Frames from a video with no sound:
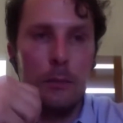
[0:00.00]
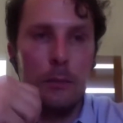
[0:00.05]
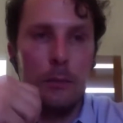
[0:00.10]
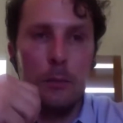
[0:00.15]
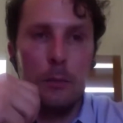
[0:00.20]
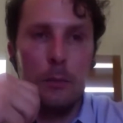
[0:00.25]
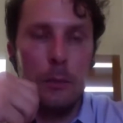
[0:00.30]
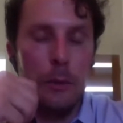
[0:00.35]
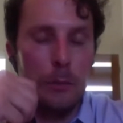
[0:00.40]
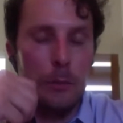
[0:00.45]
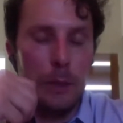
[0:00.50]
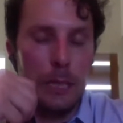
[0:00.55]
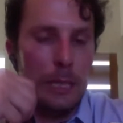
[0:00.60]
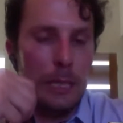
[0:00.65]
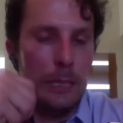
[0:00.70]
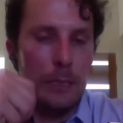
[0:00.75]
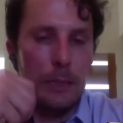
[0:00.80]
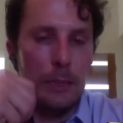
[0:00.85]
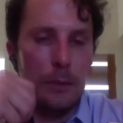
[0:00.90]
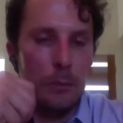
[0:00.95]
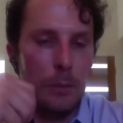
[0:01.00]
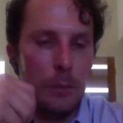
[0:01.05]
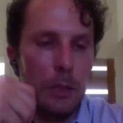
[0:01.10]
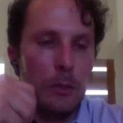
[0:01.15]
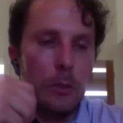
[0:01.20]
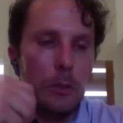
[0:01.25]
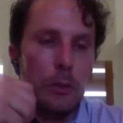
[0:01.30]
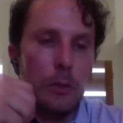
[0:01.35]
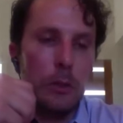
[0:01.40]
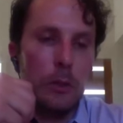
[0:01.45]
magnesium,
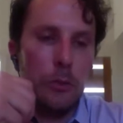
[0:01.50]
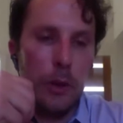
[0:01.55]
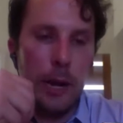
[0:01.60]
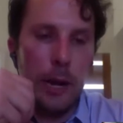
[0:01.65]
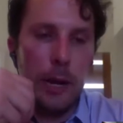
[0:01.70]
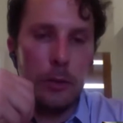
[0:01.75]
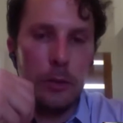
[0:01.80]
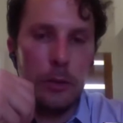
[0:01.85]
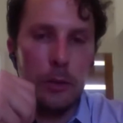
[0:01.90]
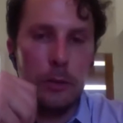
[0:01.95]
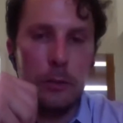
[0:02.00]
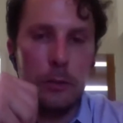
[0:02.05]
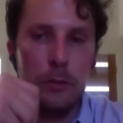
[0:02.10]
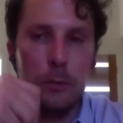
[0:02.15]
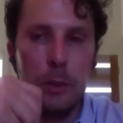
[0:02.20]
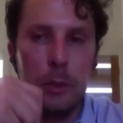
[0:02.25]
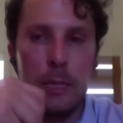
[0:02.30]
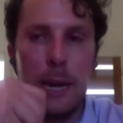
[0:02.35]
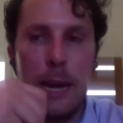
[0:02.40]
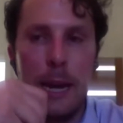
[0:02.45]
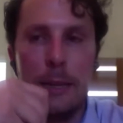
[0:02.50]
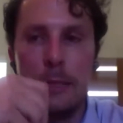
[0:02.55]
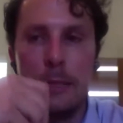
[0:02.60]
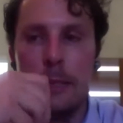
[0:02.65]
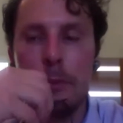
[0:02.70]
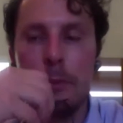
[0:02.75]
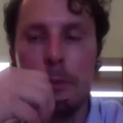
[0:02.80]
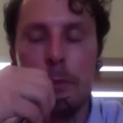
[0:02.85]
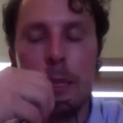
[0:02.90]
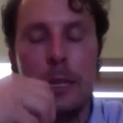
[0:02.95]
muscle contraction,
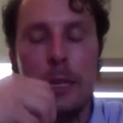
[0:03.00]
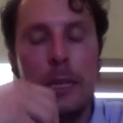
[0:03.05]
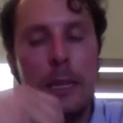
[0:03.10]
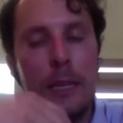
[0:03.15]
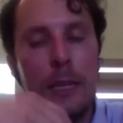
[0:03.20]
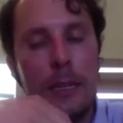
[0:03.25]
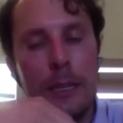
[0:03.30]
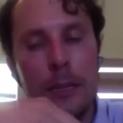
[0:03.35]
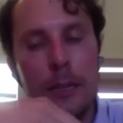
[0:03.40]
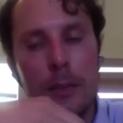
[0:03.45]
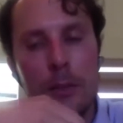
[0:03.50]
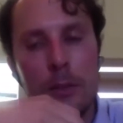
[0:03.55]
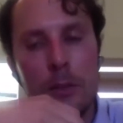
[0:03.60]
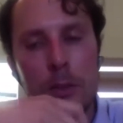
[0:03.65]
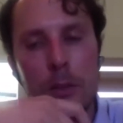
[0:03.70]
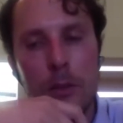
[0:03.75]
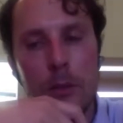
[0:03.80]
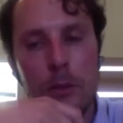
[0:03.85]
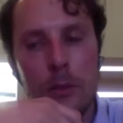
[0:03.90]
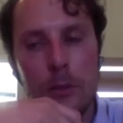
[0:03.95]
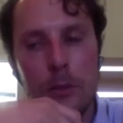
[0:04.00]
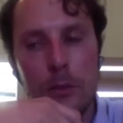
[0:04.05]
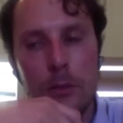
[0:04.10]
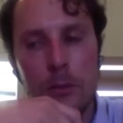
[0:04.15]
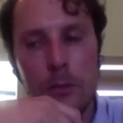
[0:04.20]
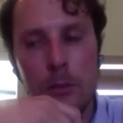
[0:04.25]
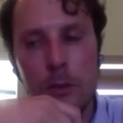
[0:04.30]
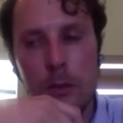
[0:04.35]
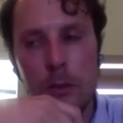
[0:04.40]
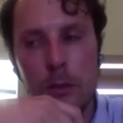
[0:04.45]
potassium, so
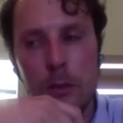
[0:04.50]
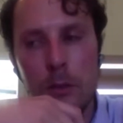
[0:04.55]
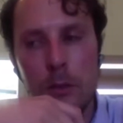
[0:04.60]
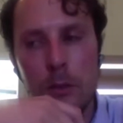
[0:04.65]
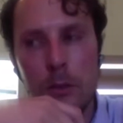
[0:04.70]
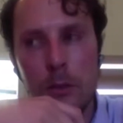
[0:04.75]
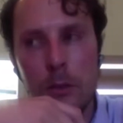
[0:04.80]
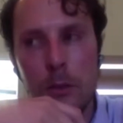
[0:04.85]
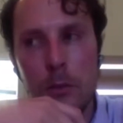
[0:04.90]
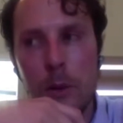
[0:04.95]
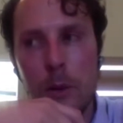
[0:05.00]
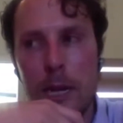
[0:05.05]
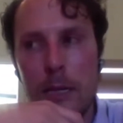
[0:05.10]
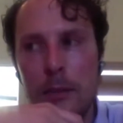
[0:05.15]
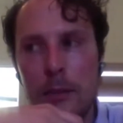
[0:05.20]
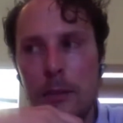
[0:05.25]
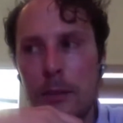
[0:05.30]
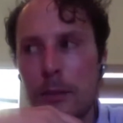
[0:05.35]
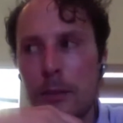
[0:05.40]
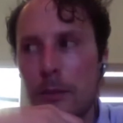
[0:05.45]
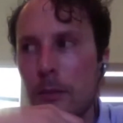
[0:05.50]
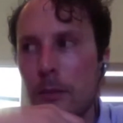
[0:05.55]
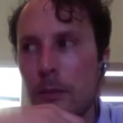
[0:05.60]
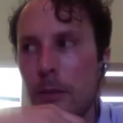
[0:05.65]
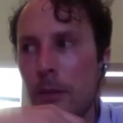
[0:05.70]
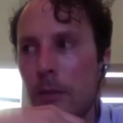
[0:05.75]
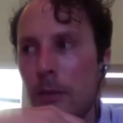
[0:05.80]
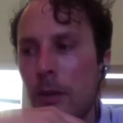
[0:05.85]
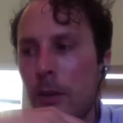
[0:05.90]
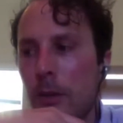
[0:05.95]
the body's
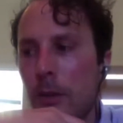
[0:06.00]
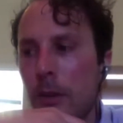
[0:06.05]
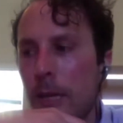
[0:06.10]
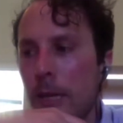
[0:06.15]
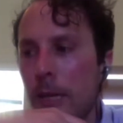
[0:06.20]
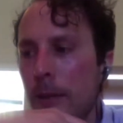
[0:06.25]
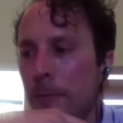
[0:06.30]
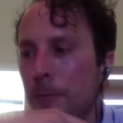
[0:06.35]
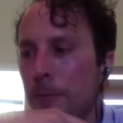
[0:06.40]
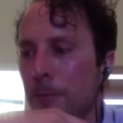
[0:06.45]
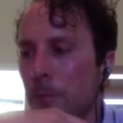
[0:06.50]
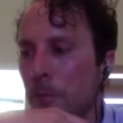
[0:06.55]
a very,